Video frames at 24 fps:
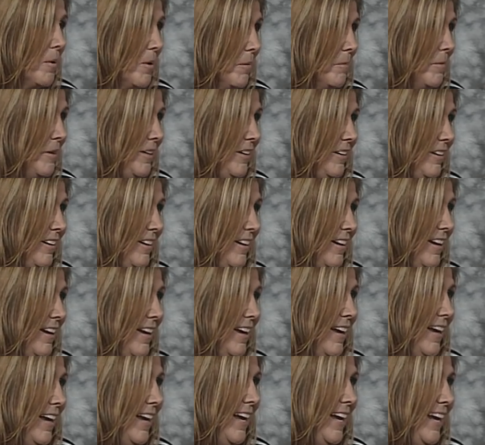mommy?
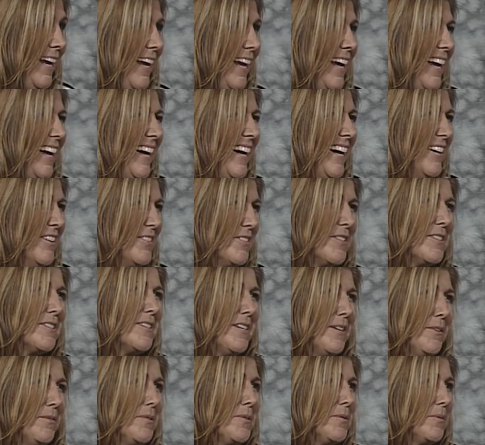Oh, wow. And it was,
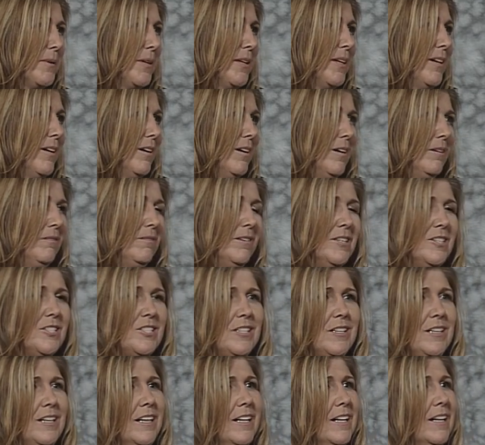it was yeah, really
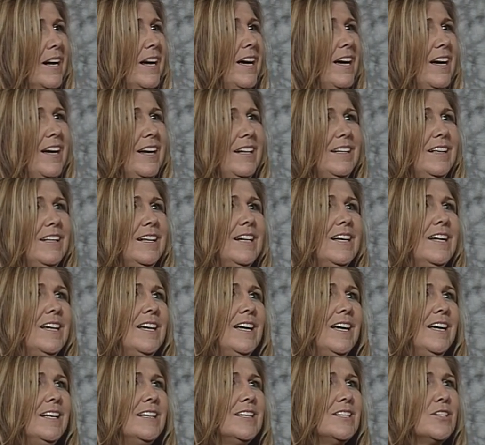heart-wrenching. Kind of It. I,
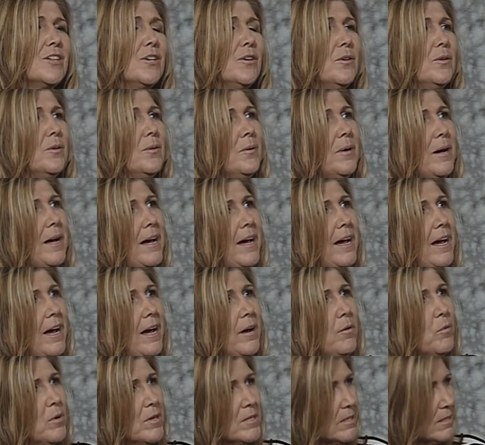so
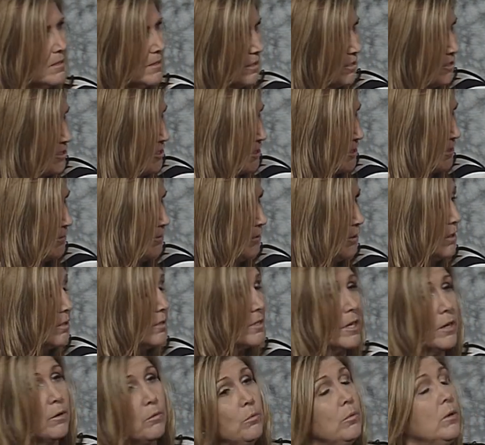I wasn't done serving
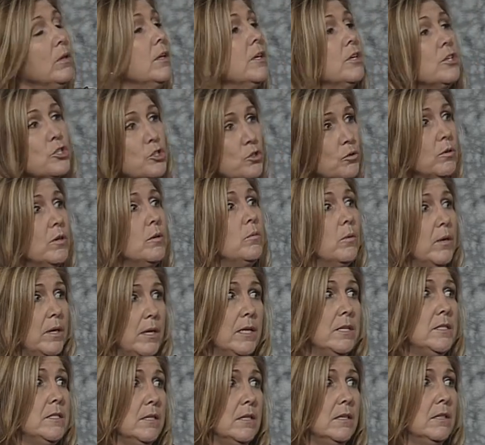because I really enjoyed what
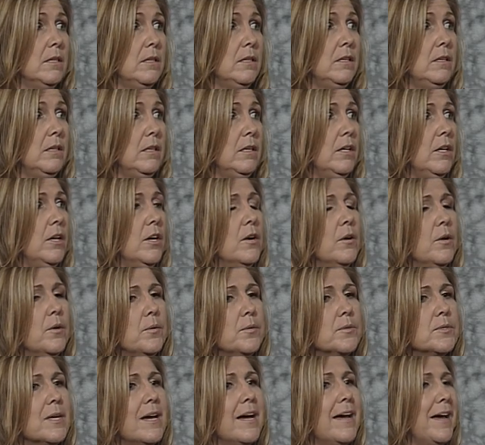I did. You know,
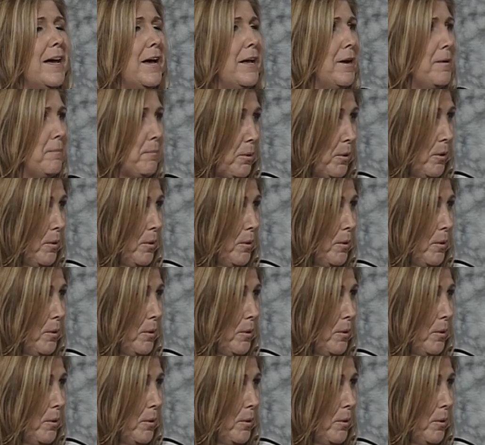it was mm-hmm. I had a